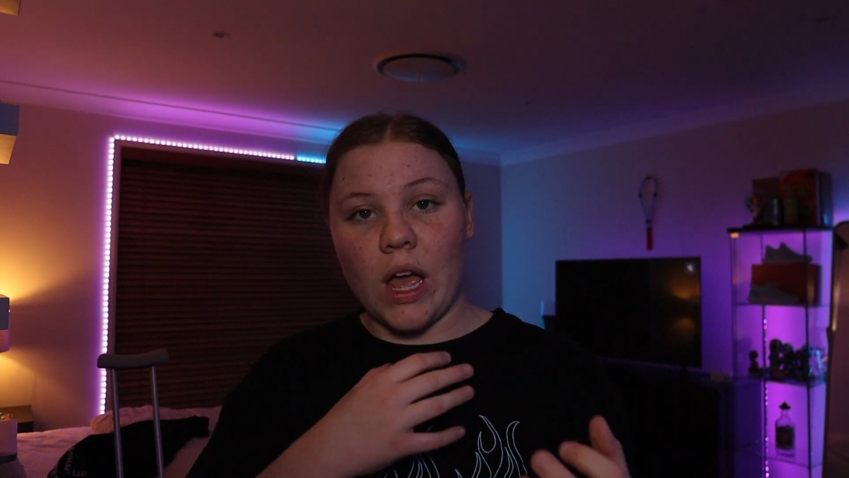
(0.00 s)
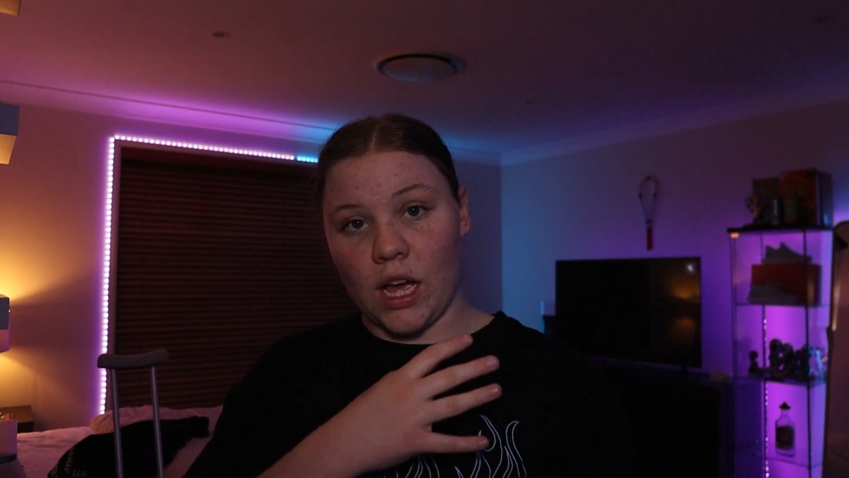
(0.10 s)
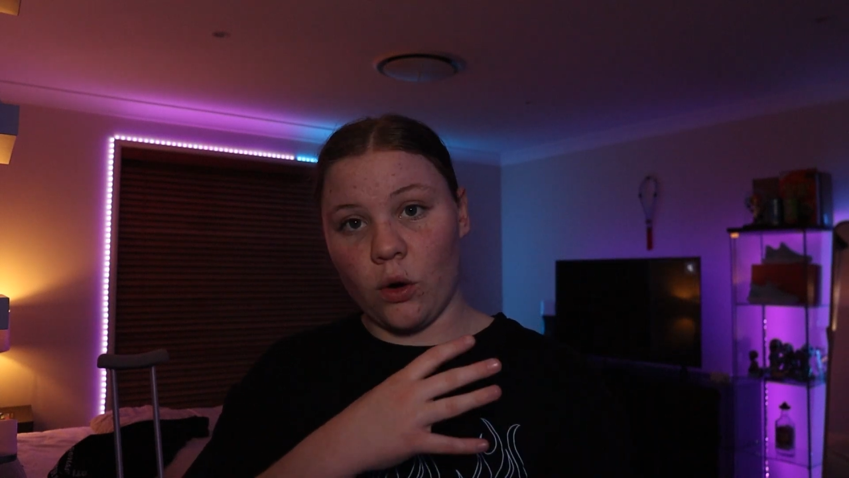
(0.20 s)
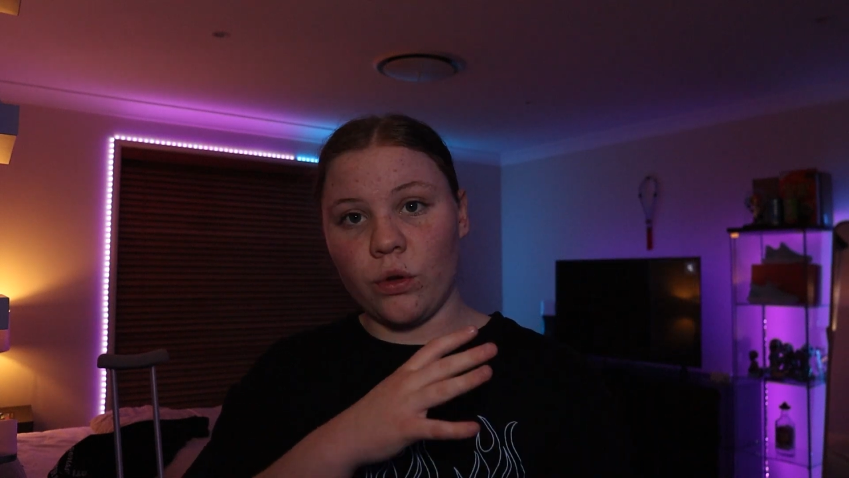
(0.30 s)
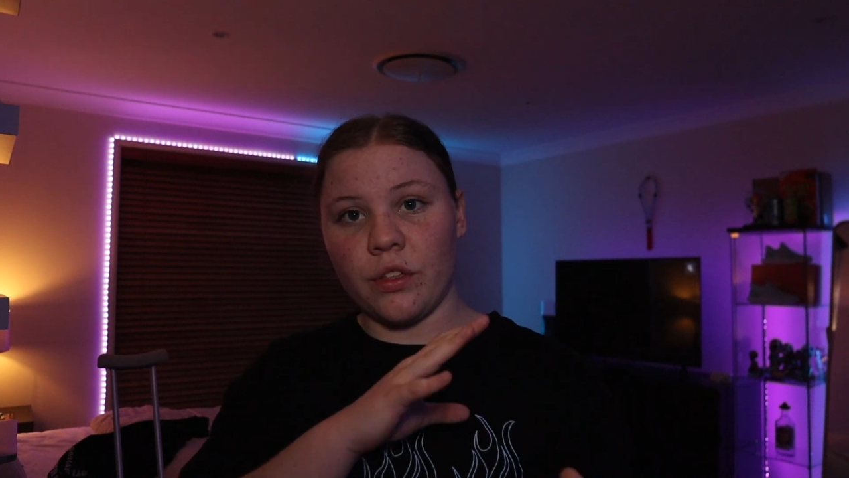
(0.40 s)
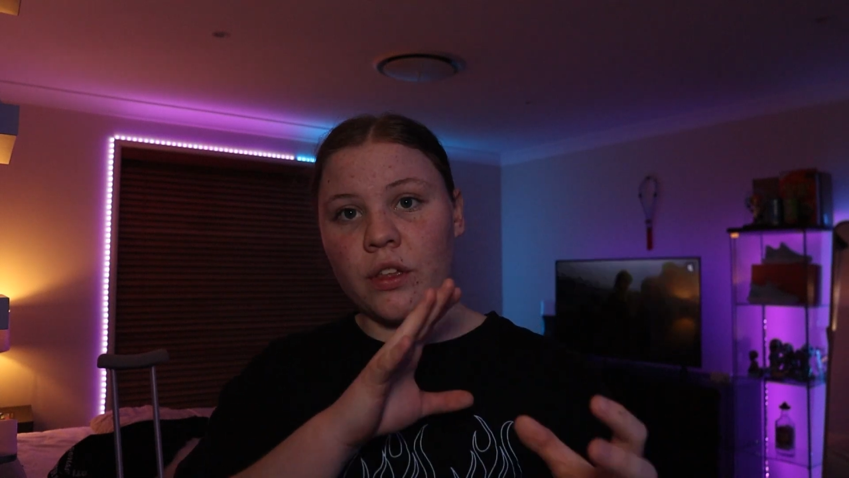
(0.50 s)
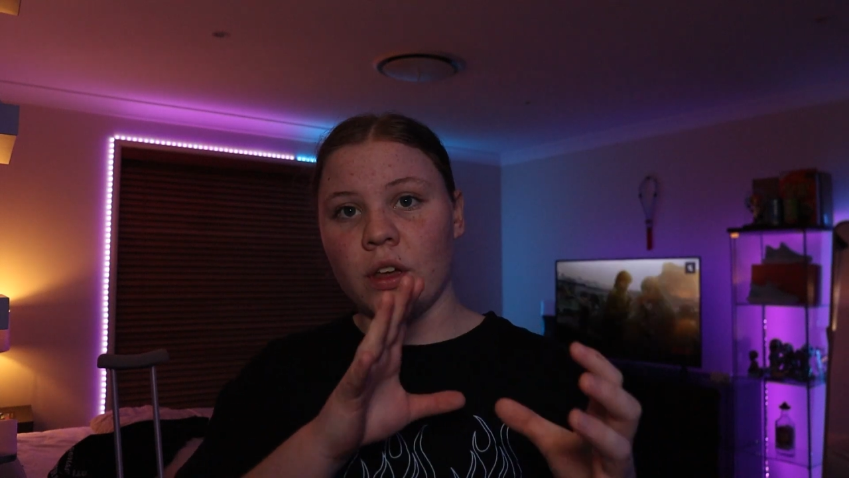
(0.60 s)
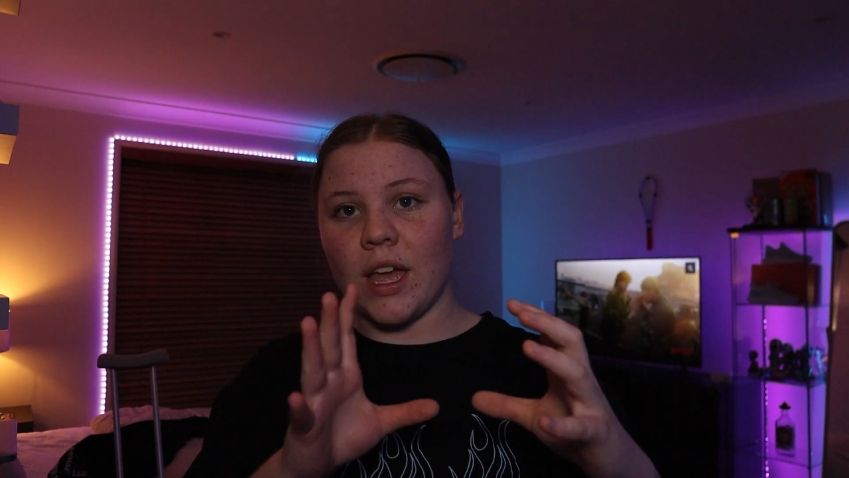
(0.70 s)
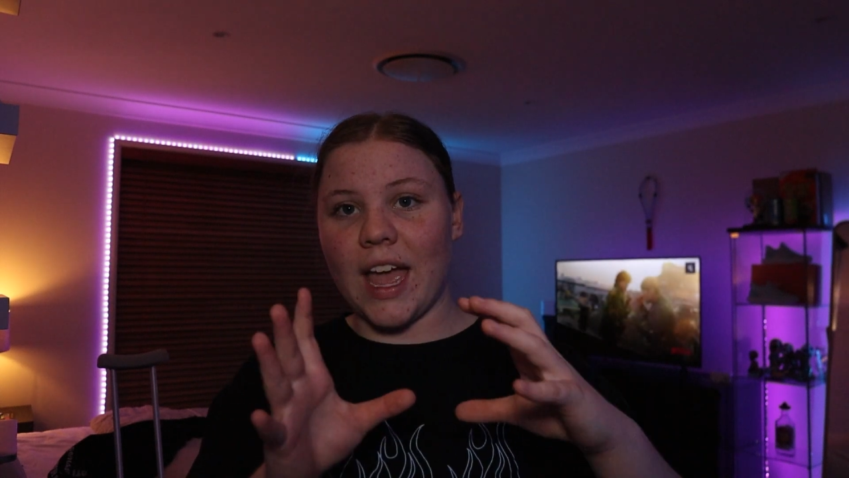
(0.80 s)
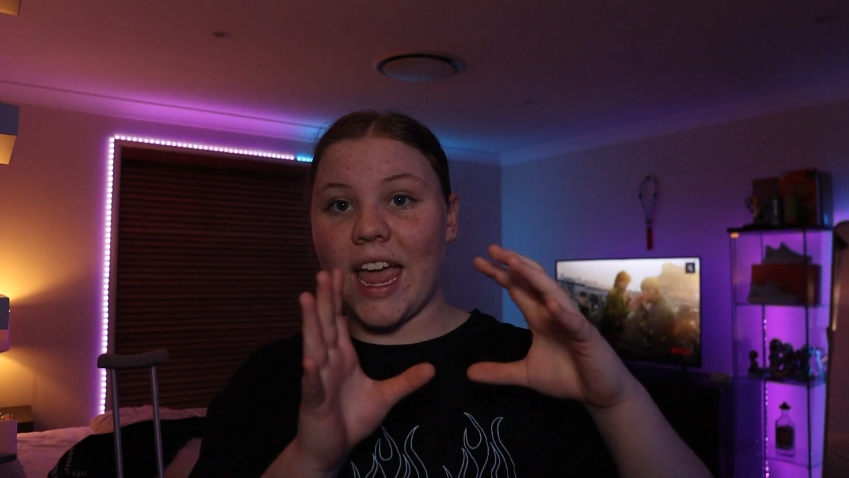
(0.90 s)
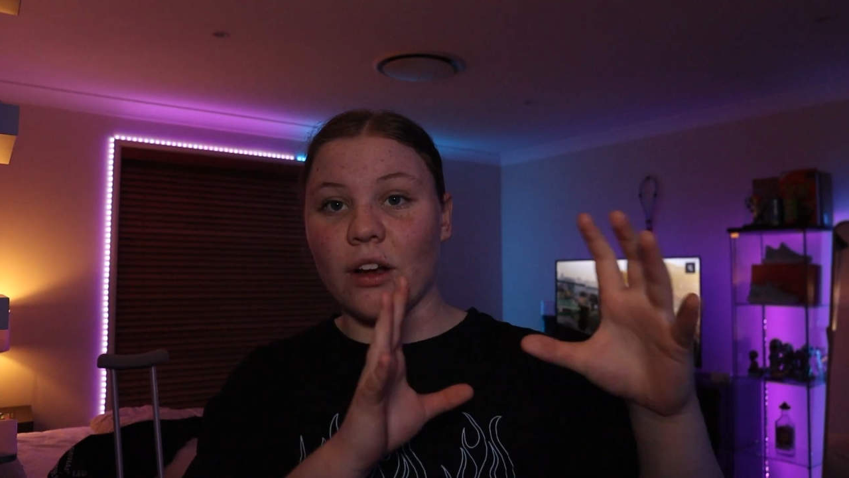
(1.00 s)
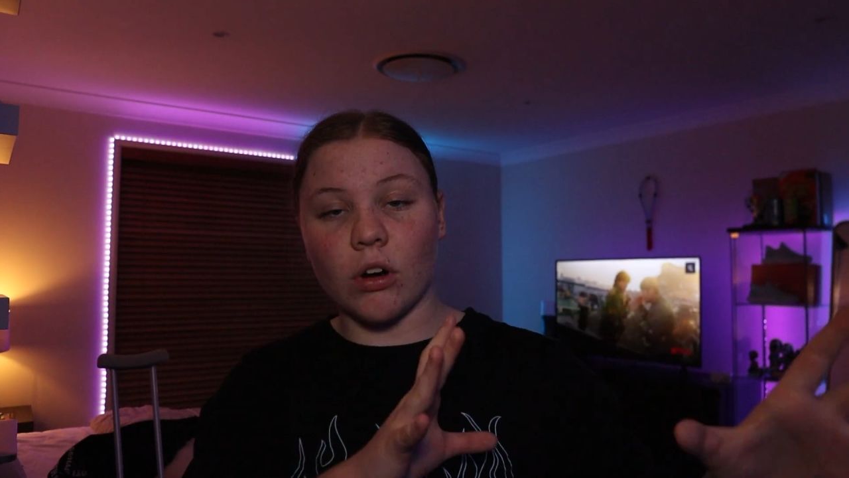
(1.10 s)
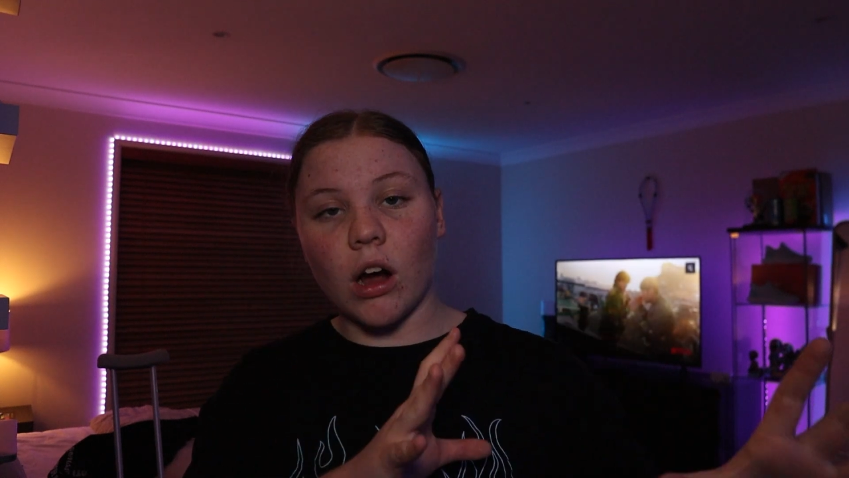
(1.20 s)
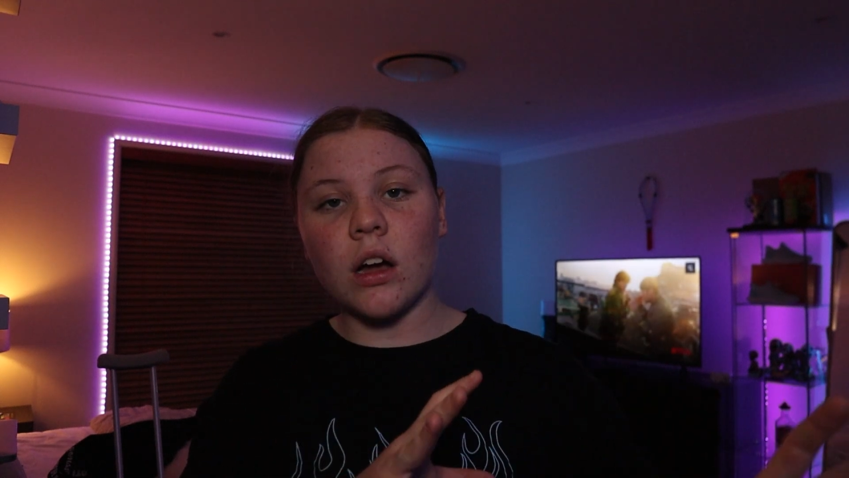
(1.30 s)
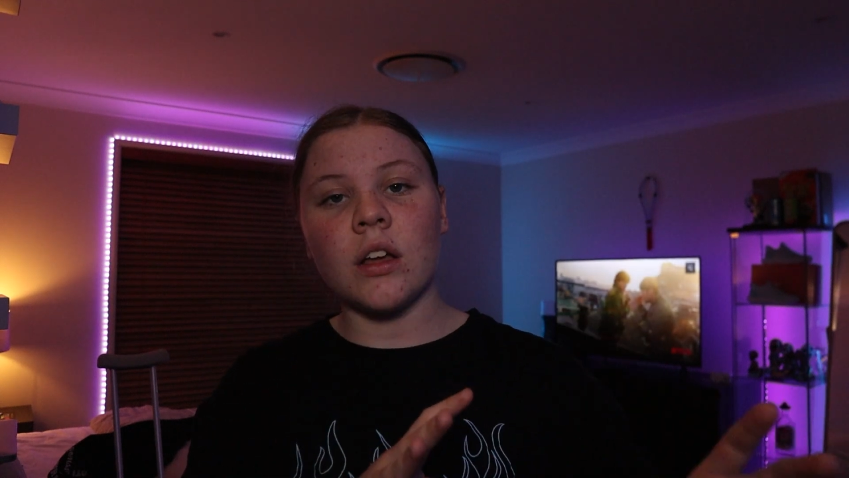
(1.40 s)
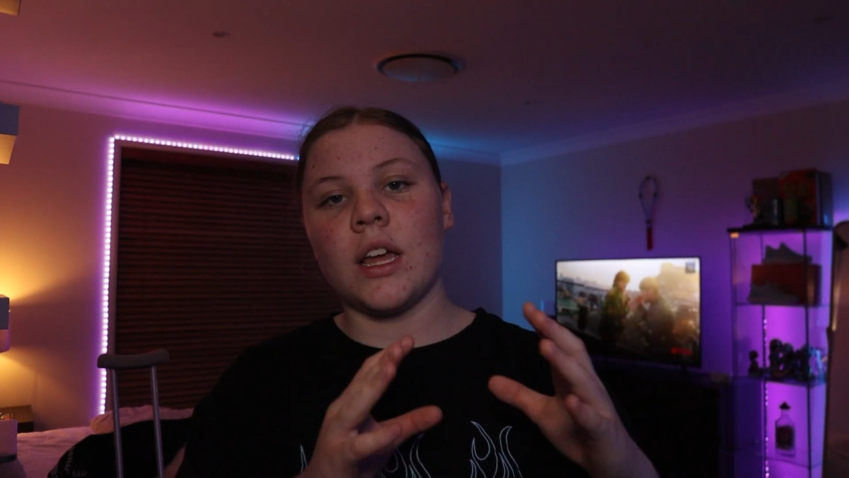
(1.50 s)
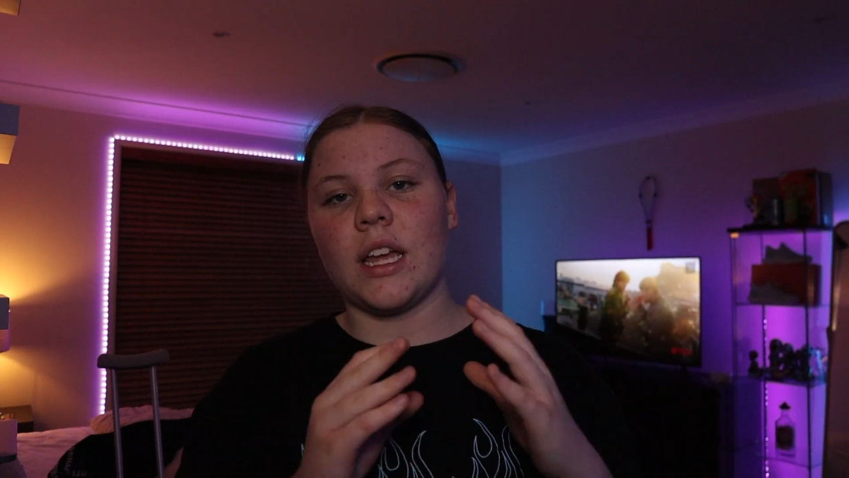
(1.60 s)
health era